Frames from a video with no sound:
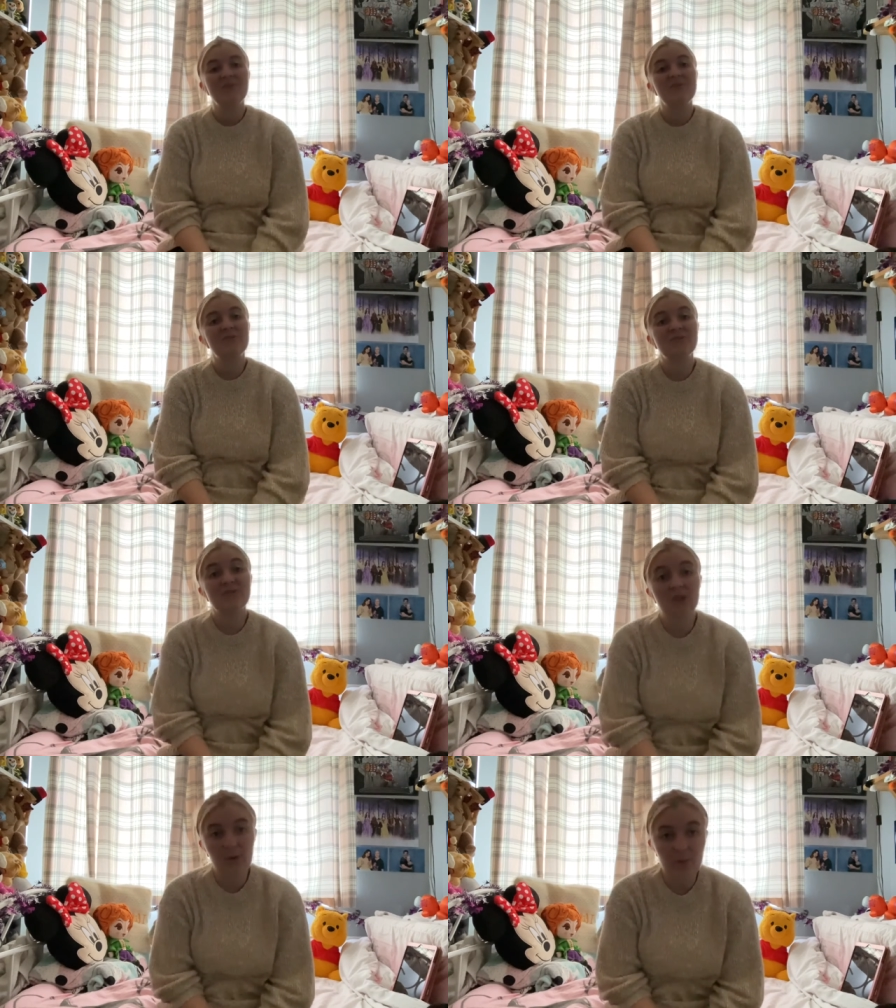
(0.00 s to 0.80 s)

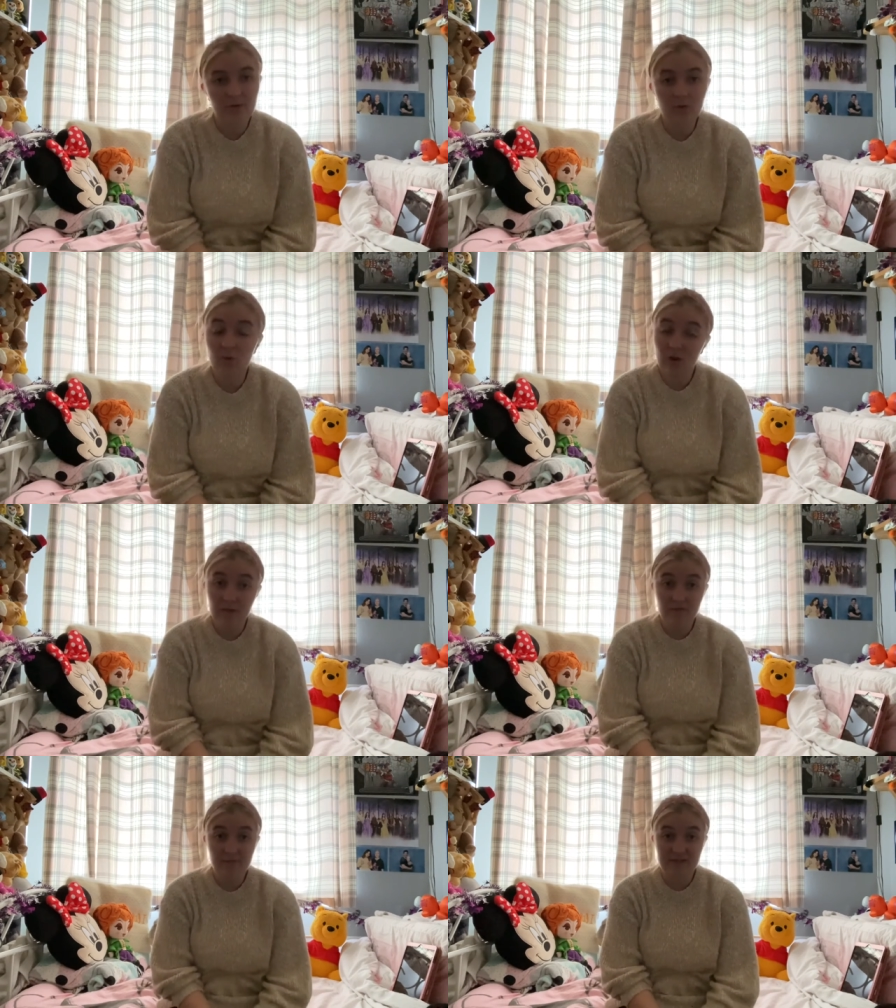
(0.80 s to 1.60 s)
So, I've got quite
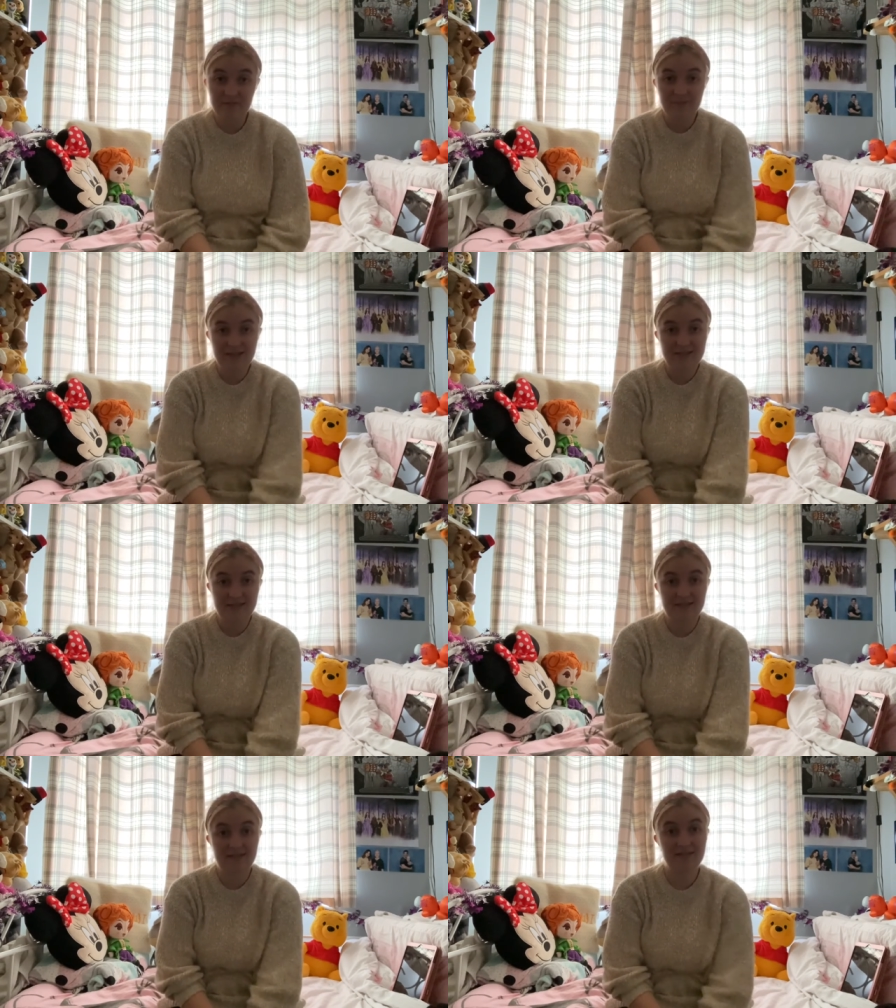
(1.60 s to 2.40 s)
a few bits and
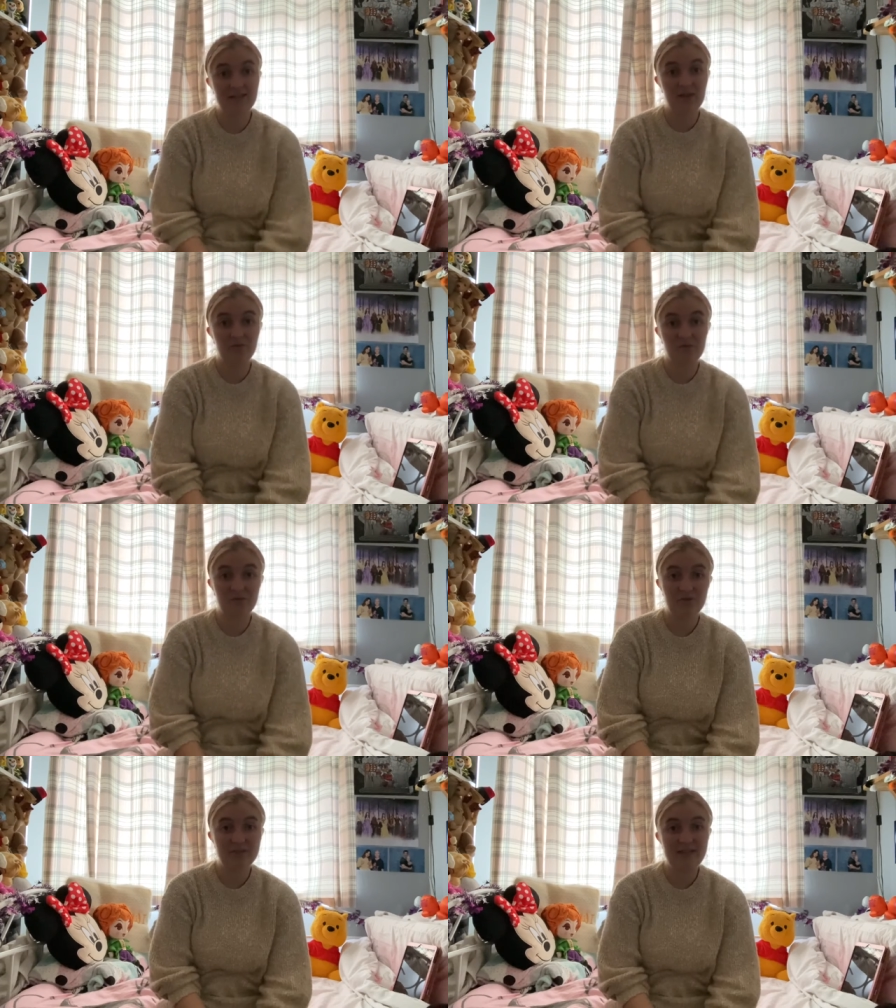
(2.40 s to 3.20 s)
pieces to get through
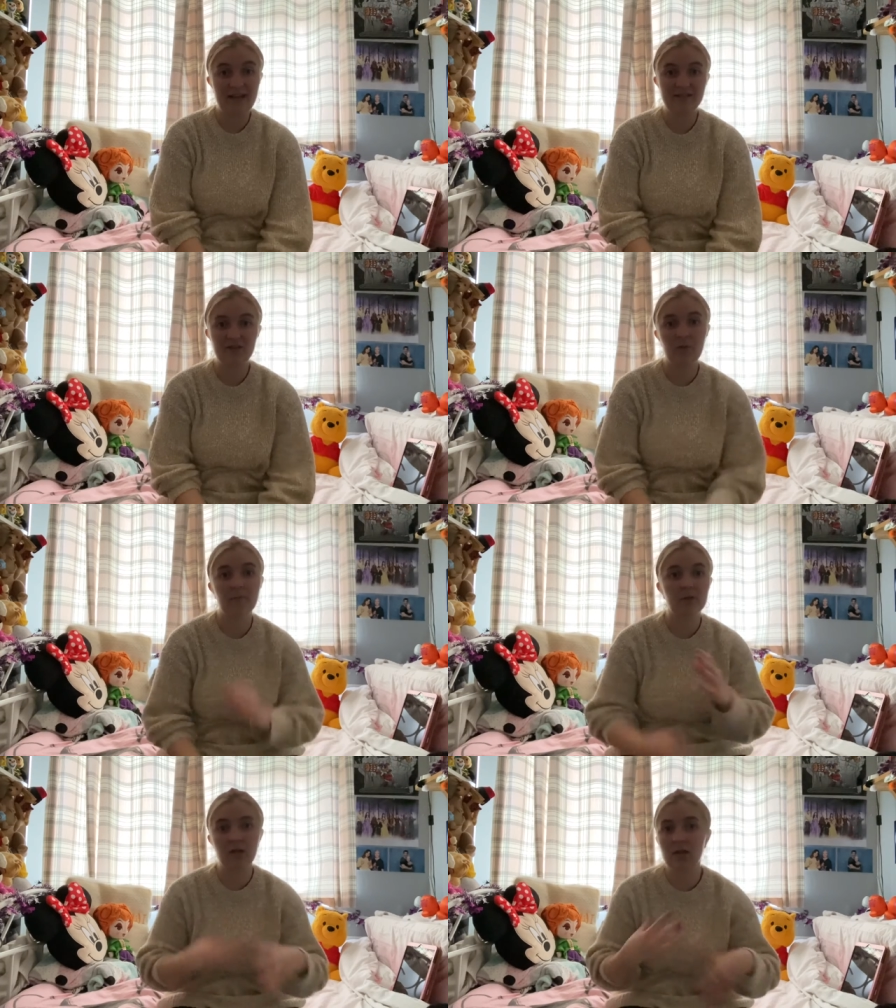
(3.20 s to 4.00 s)
with you today, so
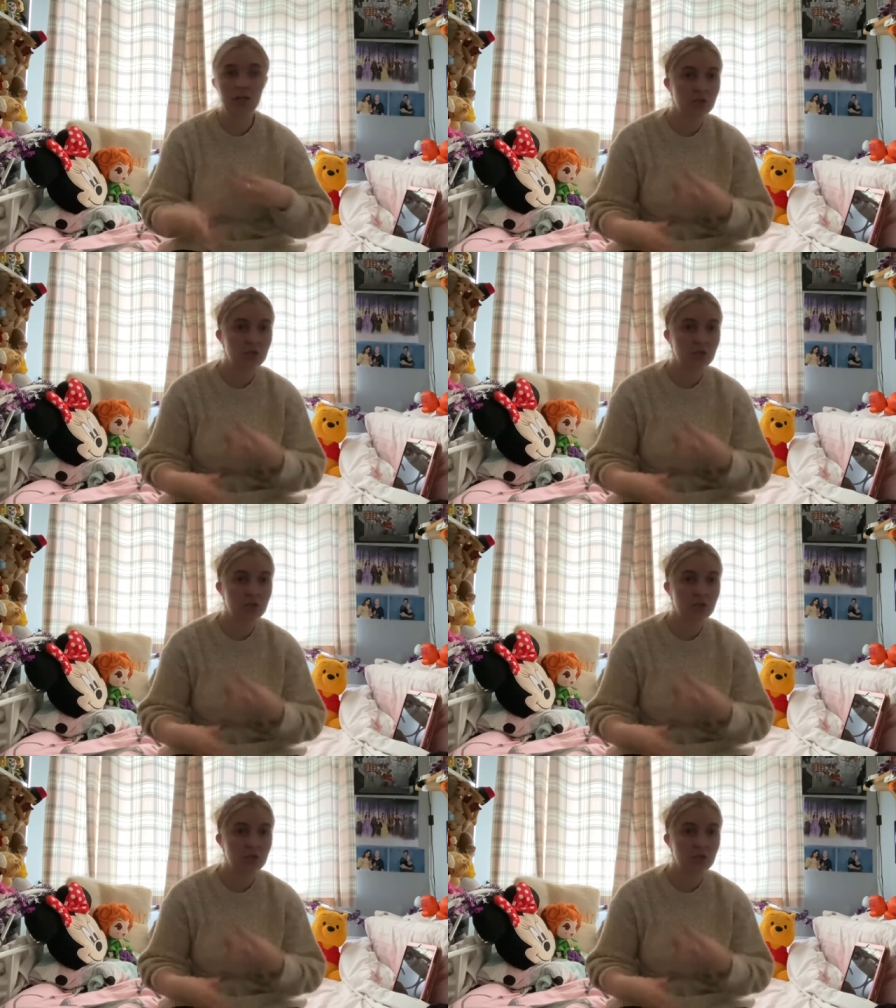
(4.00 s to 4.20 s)
I'm going to